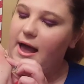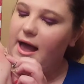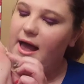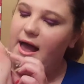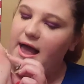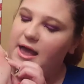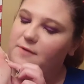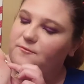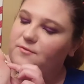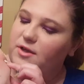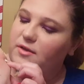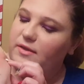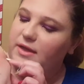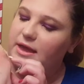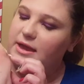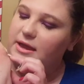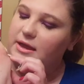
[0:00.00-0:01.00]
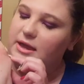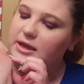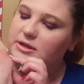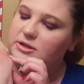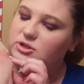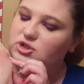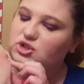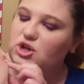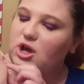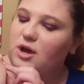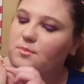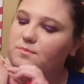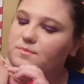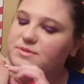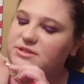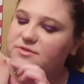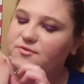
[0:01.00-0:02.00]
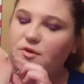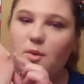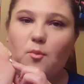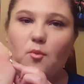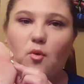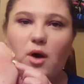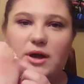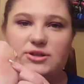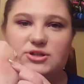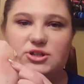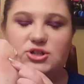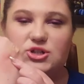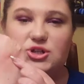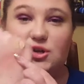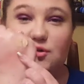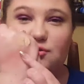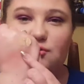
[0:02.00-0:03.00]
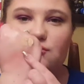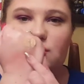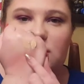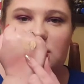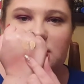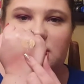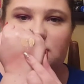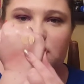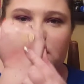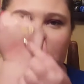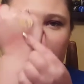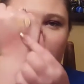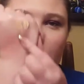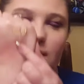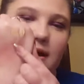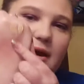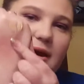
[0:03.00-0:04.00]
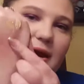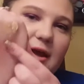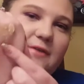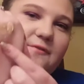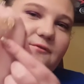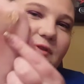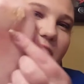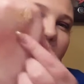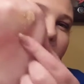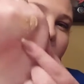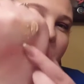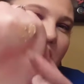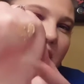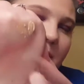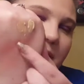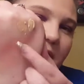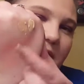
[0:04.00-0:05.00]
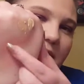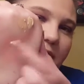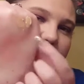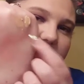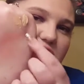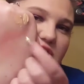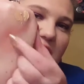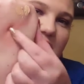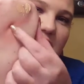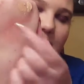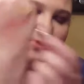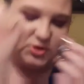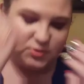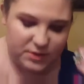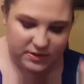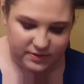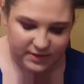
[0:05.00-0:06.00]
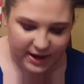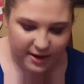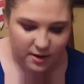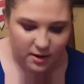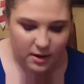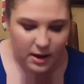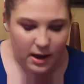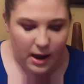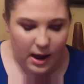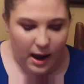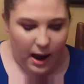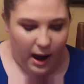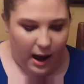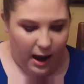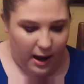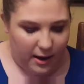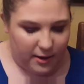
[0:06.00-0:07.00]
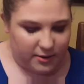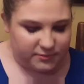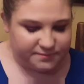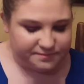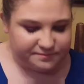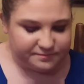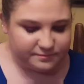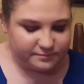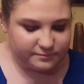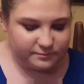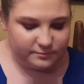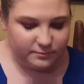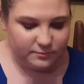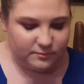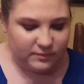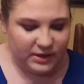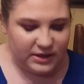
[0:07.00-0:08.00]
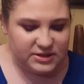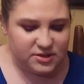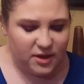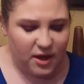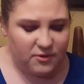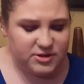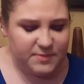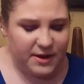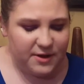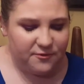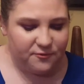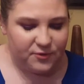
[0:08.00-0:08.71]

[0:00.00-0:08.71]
I feel like it jumps from 1 to 2 really, really quick. I feel like there could be another shade in between there. So that was my